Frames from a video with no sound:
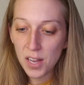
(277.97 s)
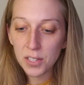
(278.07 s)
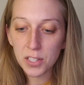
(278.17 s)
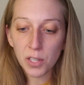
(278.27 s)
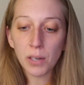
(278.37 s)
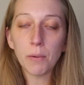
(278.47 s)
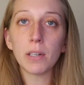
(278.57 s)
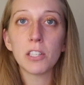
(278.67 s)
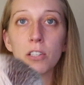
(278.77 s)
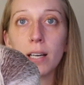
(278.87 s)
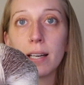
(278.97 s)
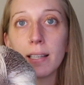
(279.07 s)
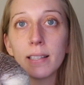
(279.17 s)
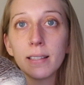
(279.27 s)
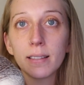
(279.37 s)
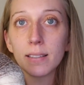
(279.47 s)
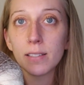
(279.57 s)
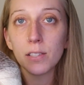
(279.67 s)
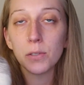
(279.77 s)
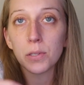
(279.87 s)
So I want to try
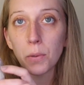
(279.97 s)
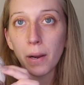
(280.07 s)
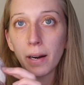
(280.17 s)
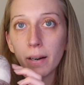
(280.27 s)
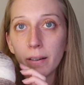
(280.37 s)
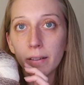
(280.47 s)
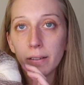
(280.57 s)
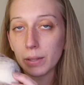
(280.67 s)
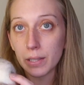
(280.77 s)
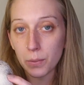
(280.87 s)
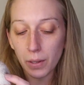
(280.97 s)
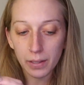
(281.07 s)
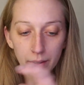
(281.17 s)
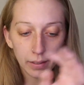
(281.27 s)
to do a square with this one.